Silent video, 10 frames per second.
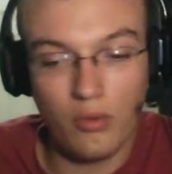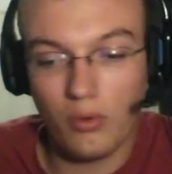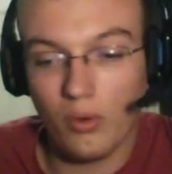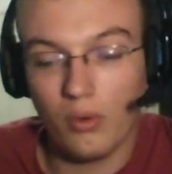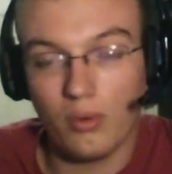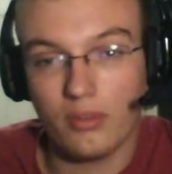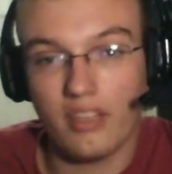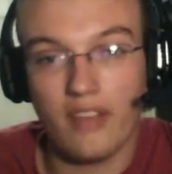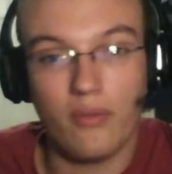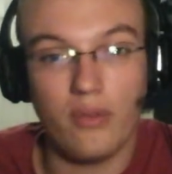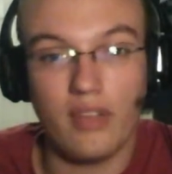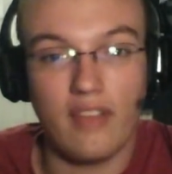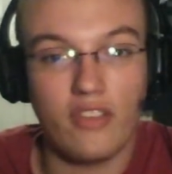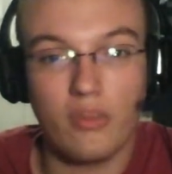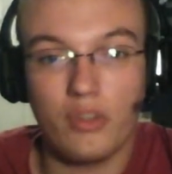roles
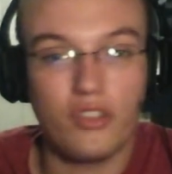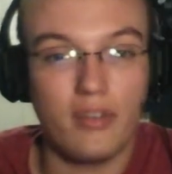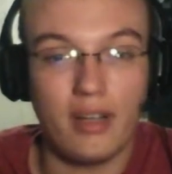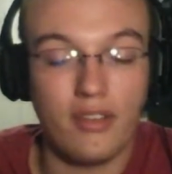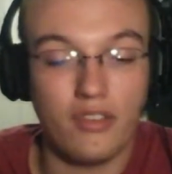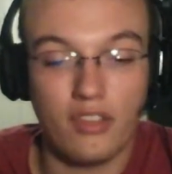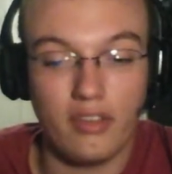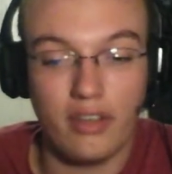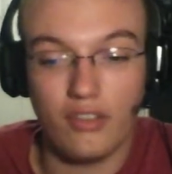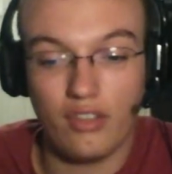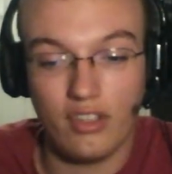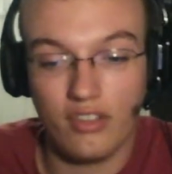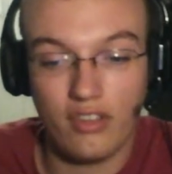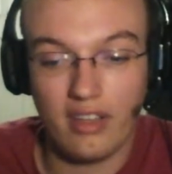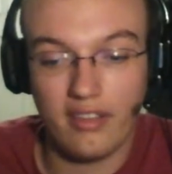have switched around this generation.
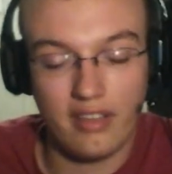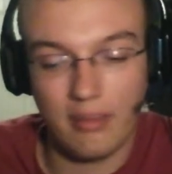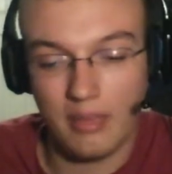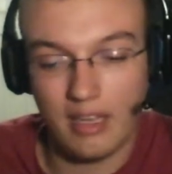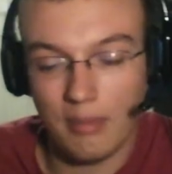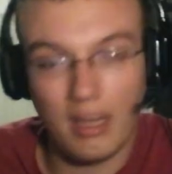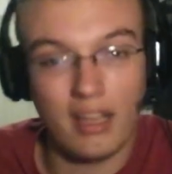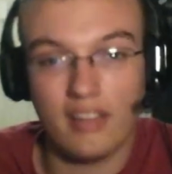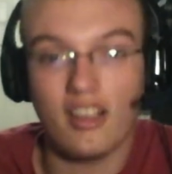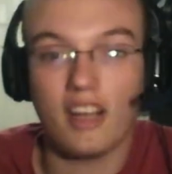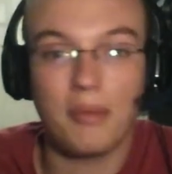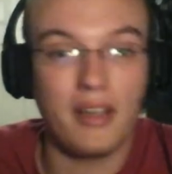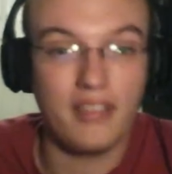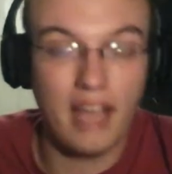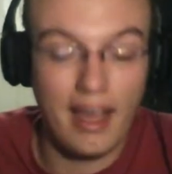It's crazy, but I'm not gonna talk
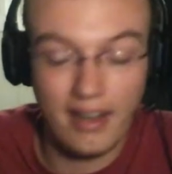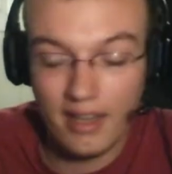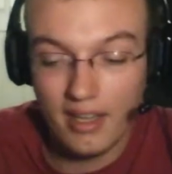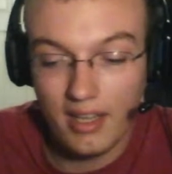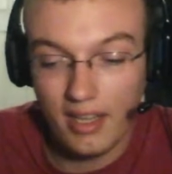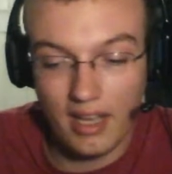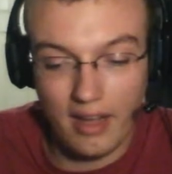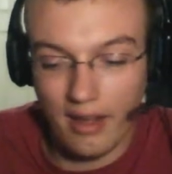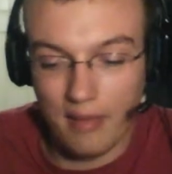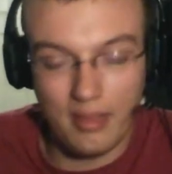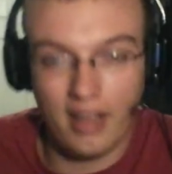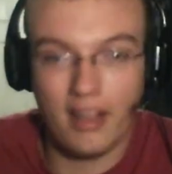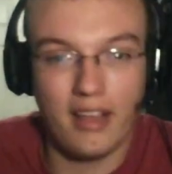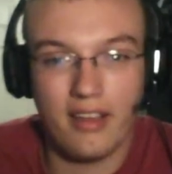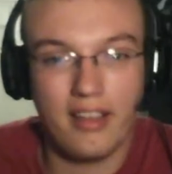about that. I'm
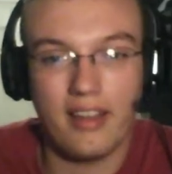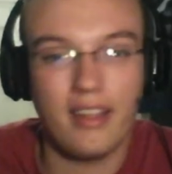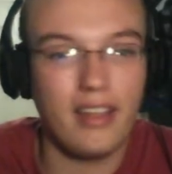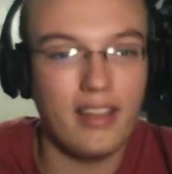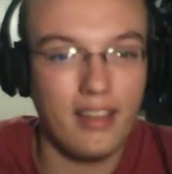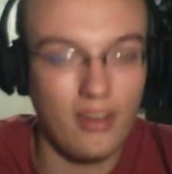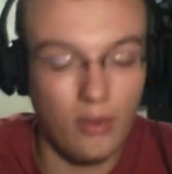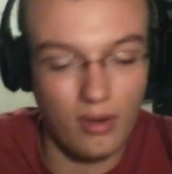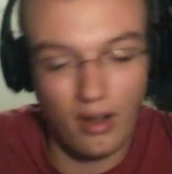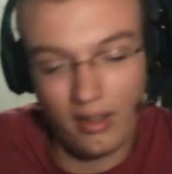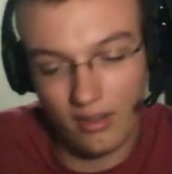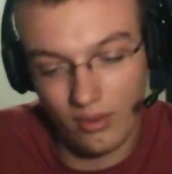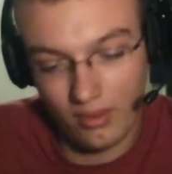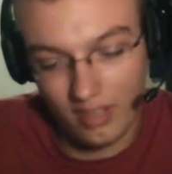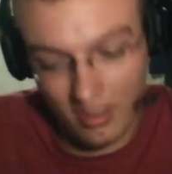not gonna get into the whole
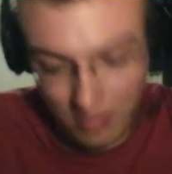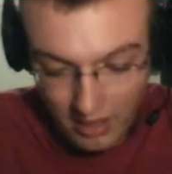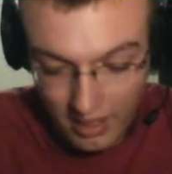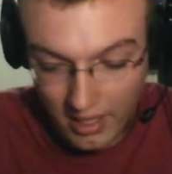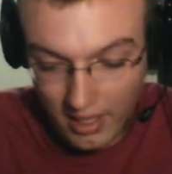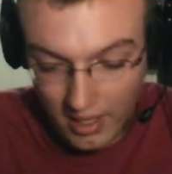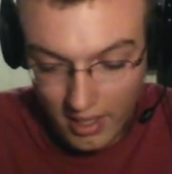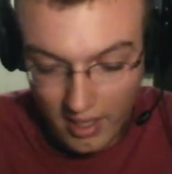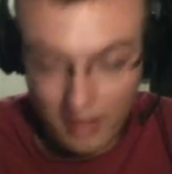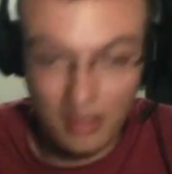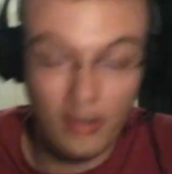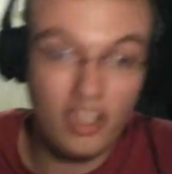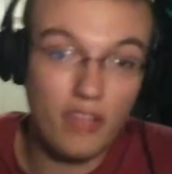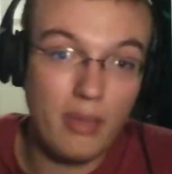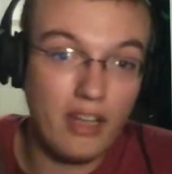console stuff. But
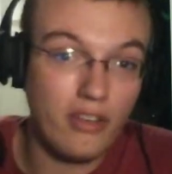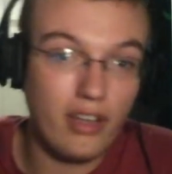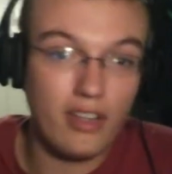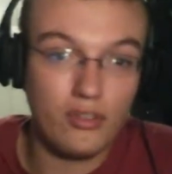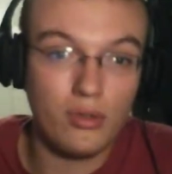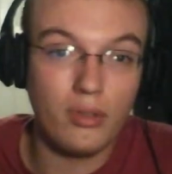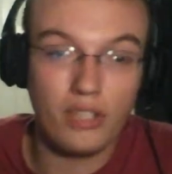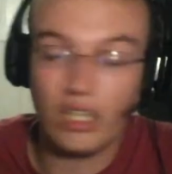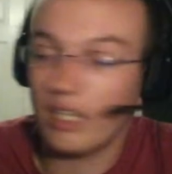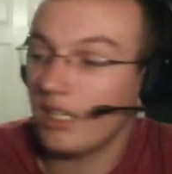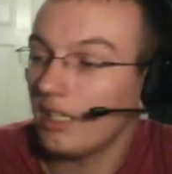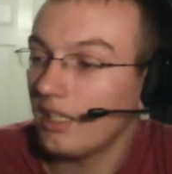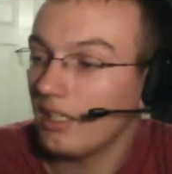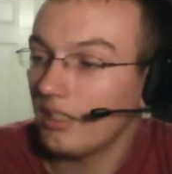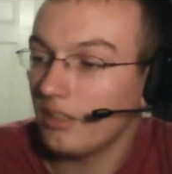Sony, you made a great controller.
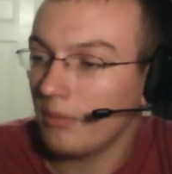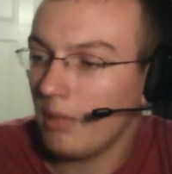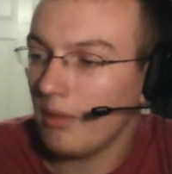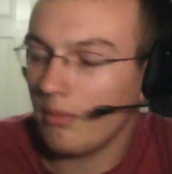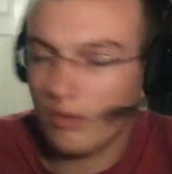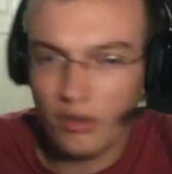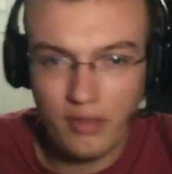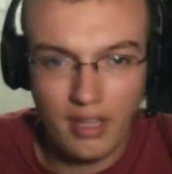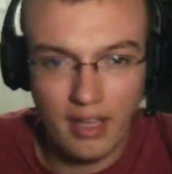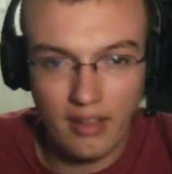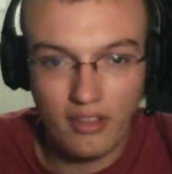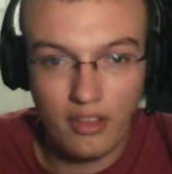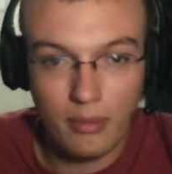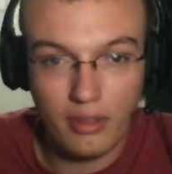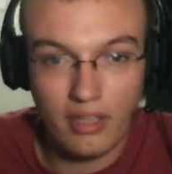Maybe improve the
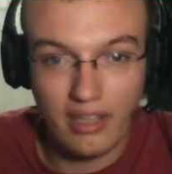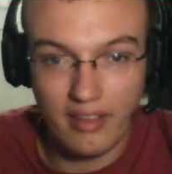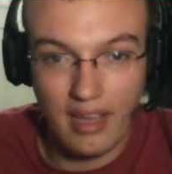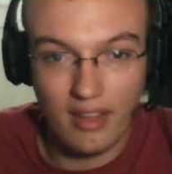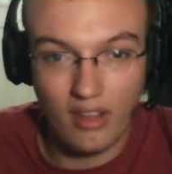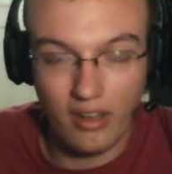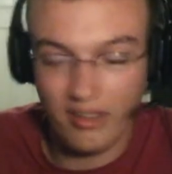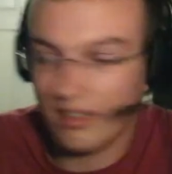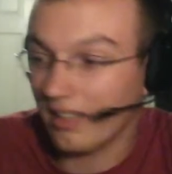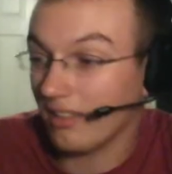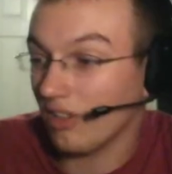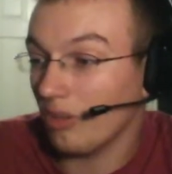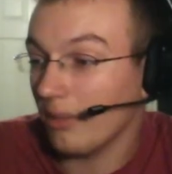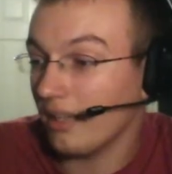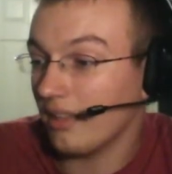durability of these analog sticks a
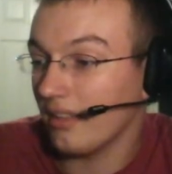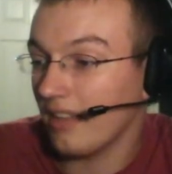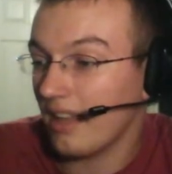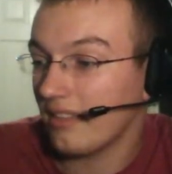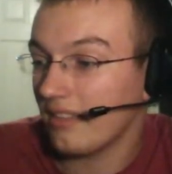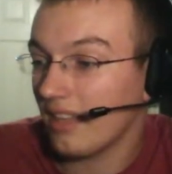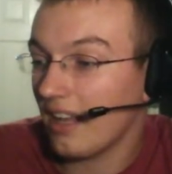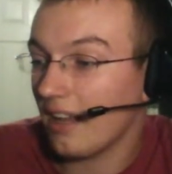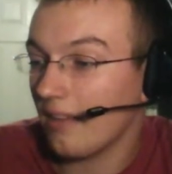little bit, because that's I